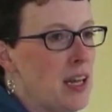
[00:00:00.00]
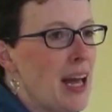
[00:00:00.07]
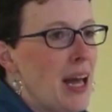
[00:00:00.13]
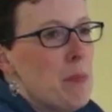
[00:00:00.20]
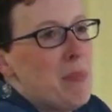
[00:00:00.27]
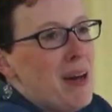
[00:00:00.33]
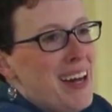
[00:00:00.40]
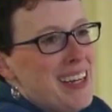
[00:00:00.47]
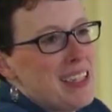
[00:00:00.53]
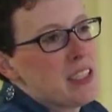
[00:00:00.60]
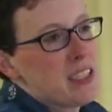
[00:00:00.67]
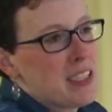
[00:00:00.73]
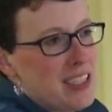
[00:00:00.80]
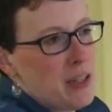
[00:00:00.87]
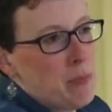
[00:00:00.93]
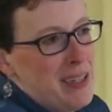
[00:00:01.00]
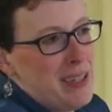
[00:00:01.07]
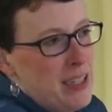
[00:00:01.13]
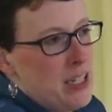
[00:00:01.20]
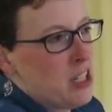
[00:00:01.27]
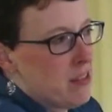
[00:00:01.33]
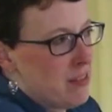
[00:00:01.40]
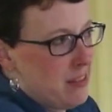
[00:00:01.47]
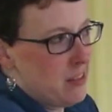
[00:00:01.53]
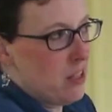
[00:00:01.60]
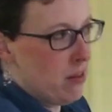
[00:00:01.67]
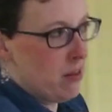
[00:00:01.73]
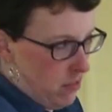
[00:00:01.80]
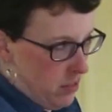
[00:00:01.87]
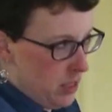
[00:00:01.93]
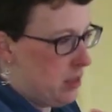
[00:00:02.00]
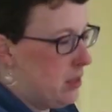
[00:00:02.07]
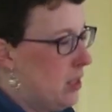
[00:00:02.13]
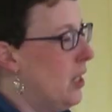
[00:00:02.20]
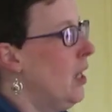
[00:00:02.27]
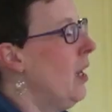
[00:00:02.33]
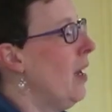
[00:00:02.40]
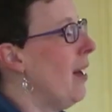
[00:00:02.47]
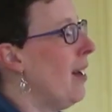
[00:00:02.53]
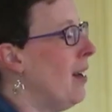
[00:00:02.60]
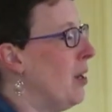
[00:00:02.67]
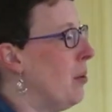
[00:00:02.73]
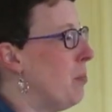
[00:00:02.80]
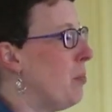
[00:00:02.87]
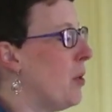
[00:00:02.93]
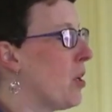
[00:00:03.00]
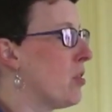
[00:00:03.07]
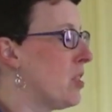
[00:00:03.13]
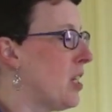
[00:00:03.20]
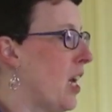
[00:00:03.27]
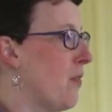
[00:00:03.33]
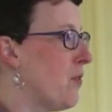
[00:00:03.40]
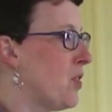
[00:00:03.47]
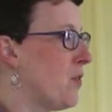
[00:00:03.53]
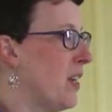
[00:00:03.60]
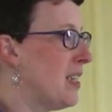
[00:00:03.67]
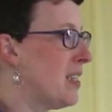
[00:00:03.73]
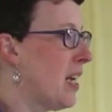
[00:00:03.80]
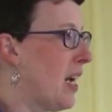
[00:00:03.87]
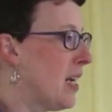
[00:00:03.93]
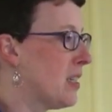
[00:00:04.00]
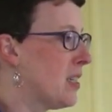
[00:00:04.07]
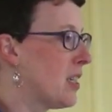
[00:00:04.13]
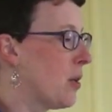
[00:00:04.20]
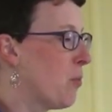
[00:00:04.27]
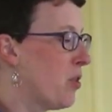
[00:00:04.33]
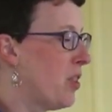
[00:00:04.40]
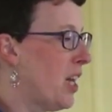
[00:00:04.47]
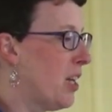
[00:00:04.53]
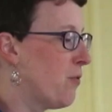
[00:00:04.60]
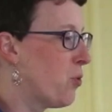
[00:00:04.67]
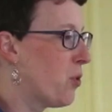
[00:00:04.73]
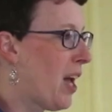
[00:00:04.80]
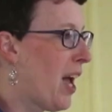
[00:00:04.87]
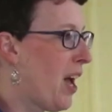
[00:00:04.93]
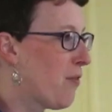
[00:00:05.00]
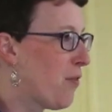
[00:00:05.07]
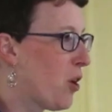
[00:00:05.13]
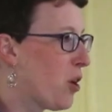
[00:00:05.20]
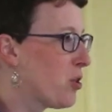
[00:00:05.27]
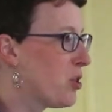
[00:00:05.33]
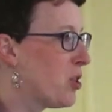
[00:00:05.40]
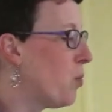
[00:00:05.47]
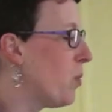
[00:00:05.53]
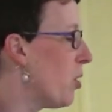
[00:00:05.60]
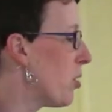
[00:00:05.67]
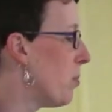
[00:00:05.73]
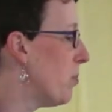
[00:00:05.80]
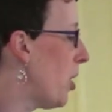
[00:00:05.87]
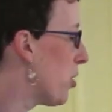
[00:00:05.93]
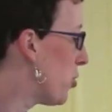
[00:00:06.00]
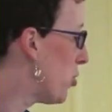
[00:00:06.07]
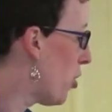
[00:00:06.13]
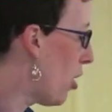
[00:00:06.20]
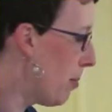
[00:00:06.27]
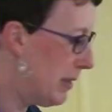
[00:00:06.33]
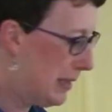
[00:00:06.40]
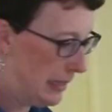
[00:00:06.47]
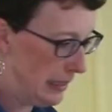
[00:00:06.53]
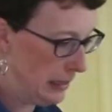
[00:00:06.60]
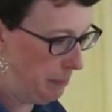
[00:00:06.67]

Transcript: I'm biased because I've been there a lot, but her staff is fantastic, and we're thankful to have her. So welcome, Dr. Dobbins.